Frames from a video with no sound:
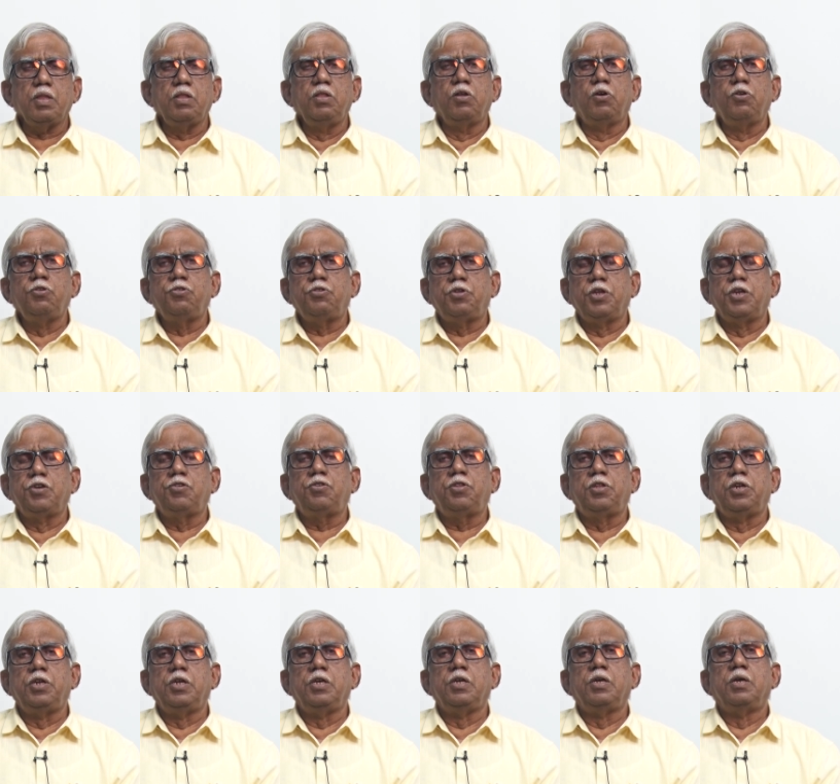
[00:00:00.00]
Now stage
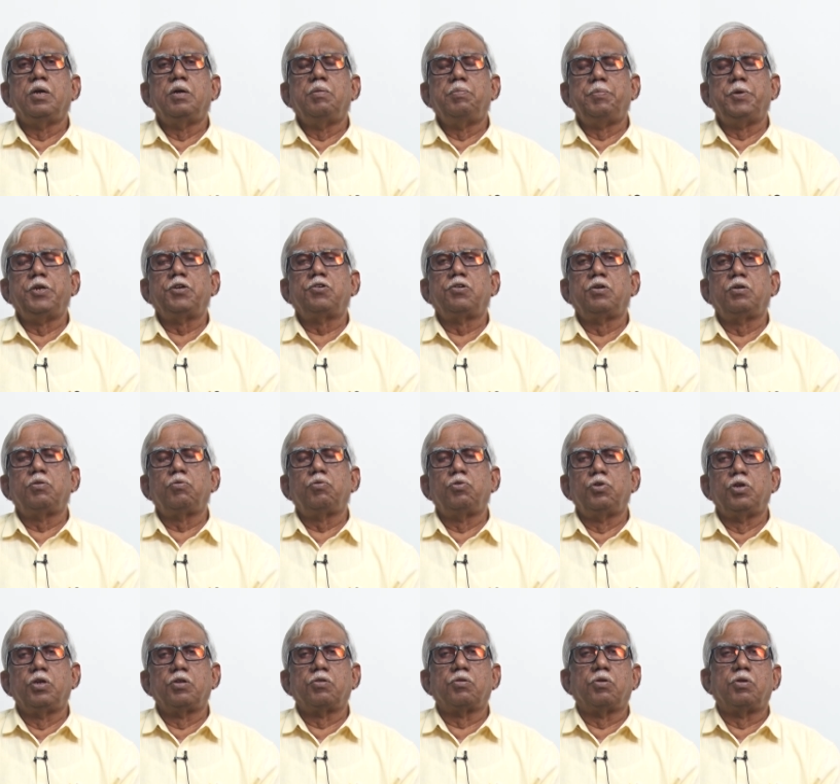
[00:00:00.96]
3, patient
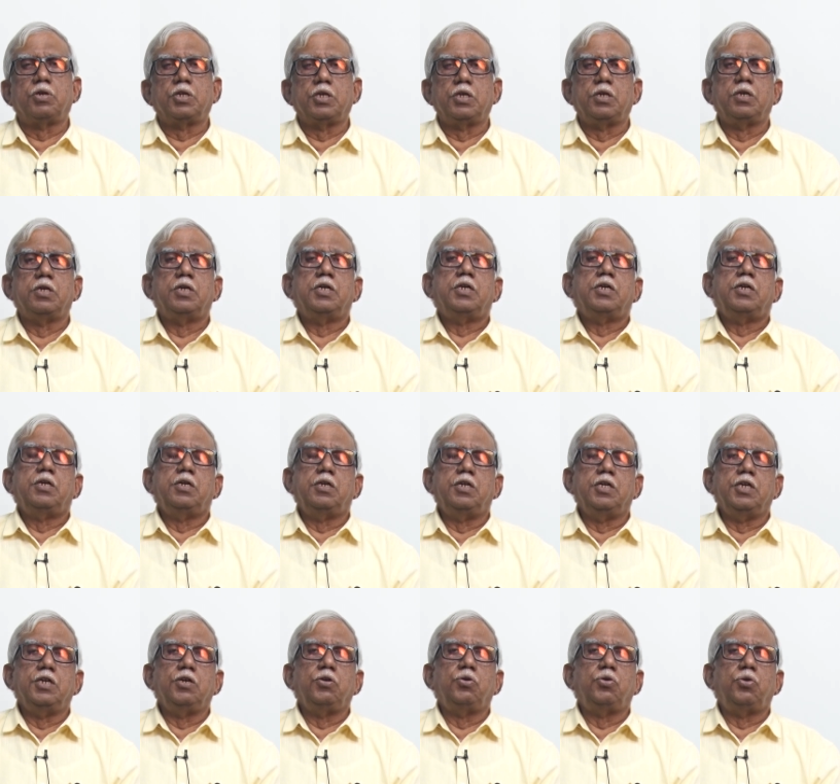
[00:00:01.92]
who has got a
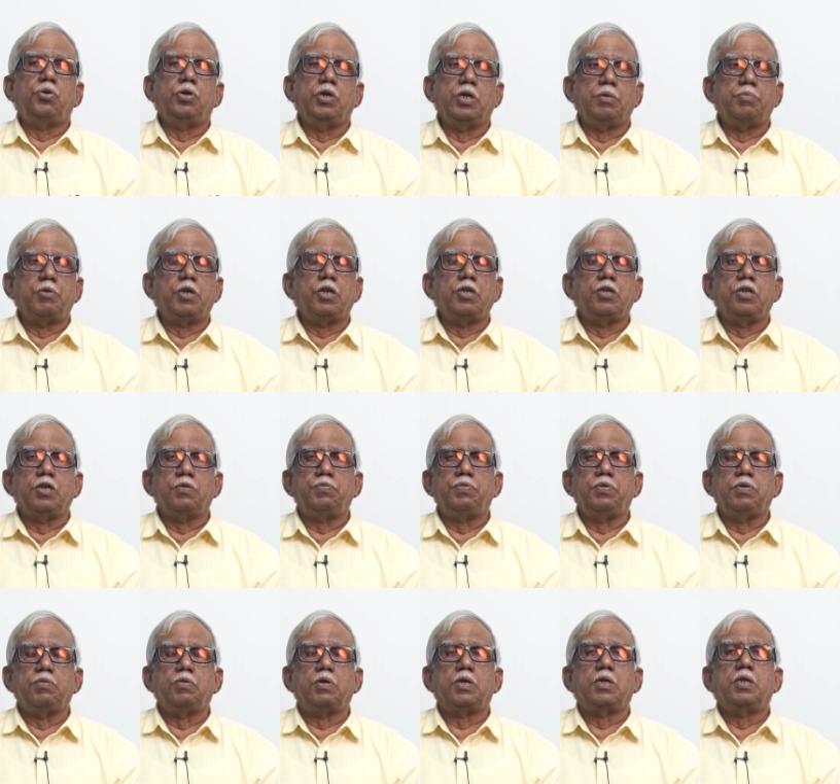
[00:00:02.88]
dengue hemorrhagic
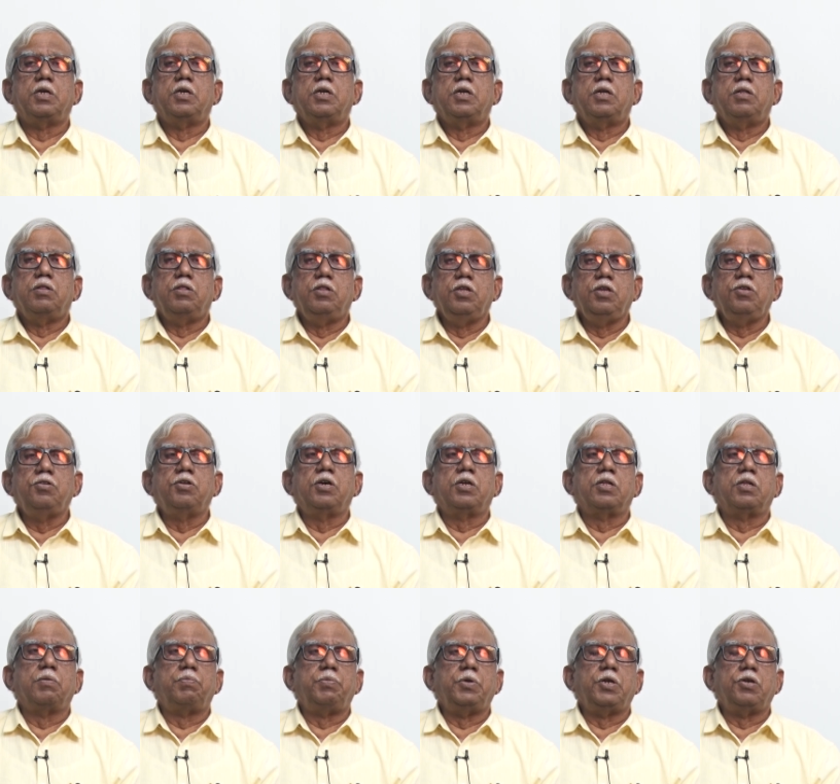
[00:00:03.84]
fever. These
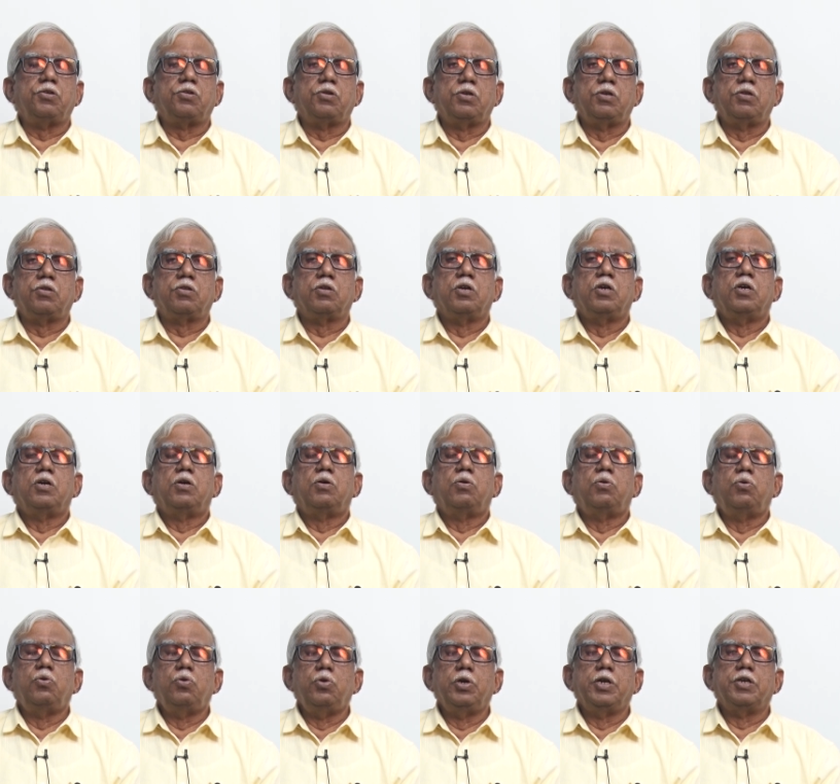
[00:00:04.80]
are the patients
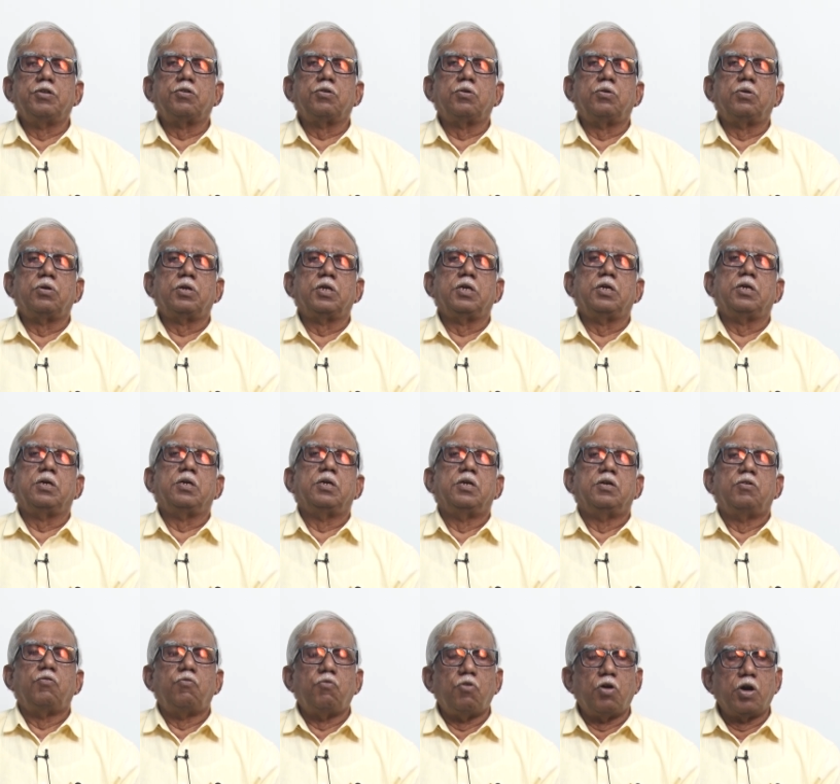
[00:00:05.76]
who has got a
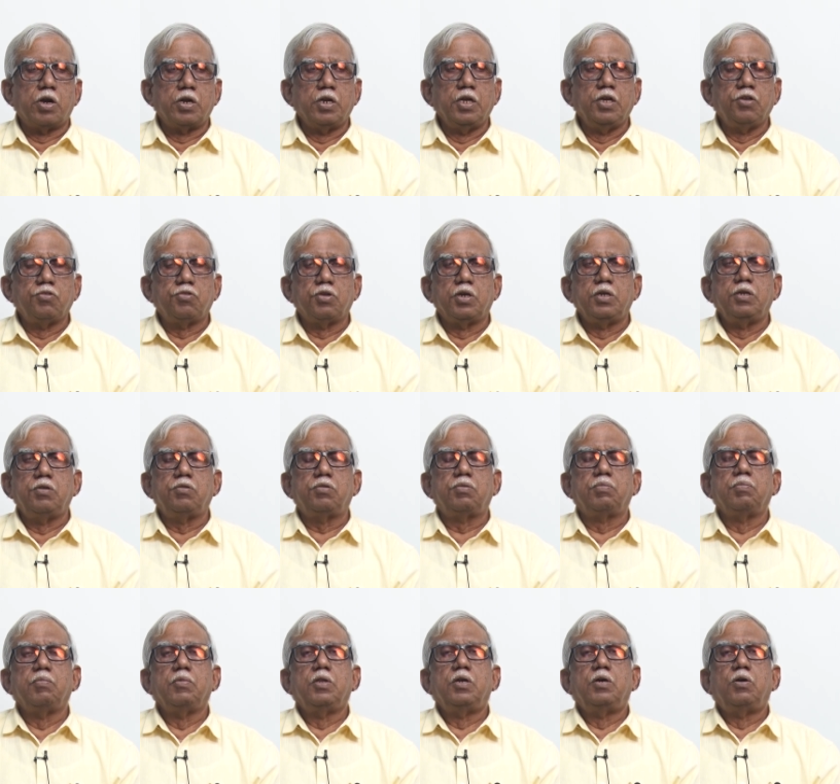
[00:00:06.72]
warning
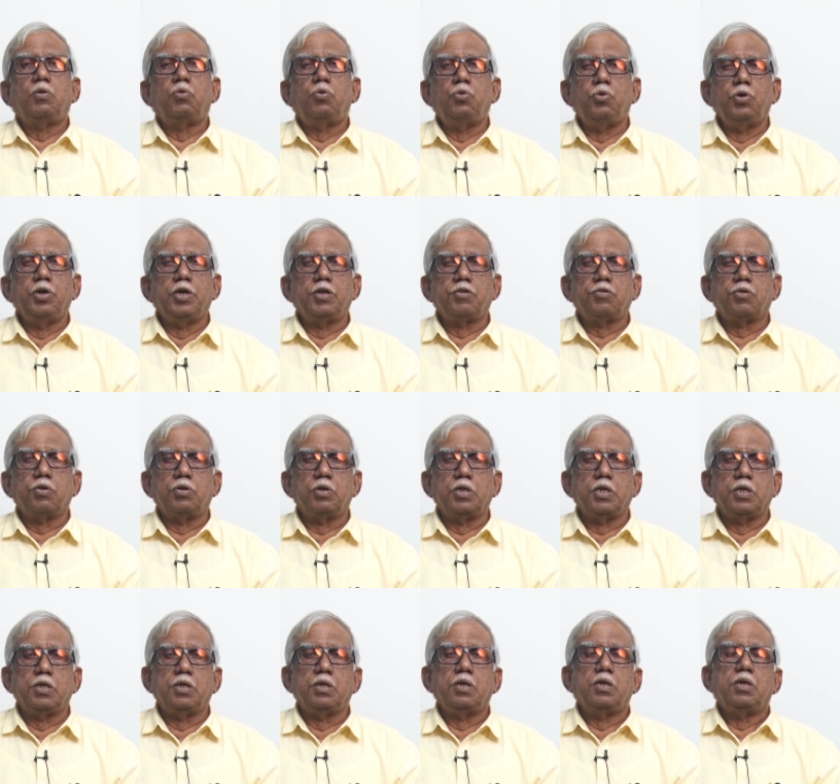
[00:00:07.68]
signs, who has
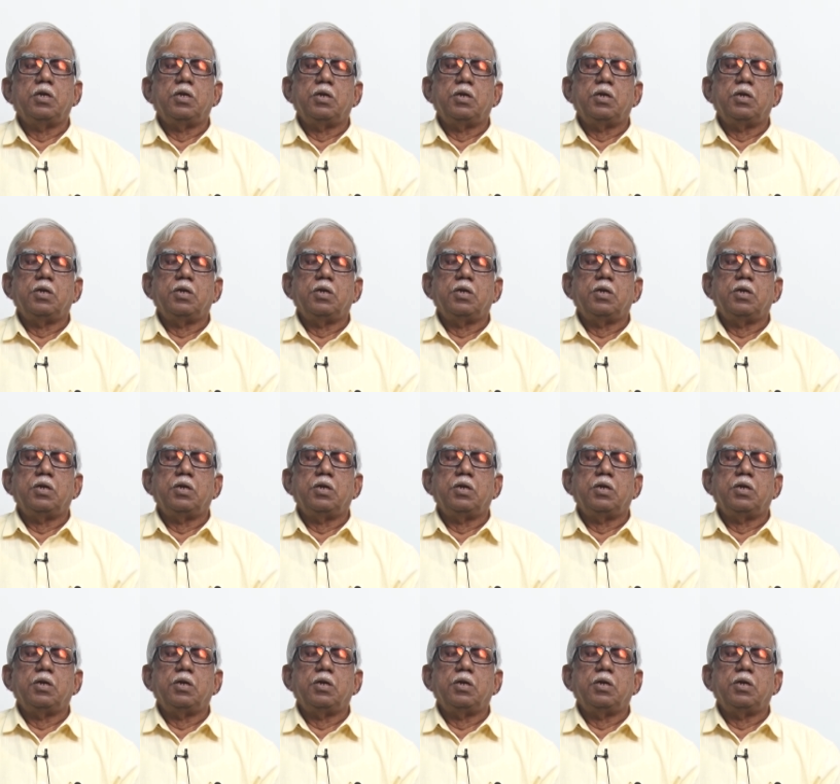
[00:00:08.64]
got a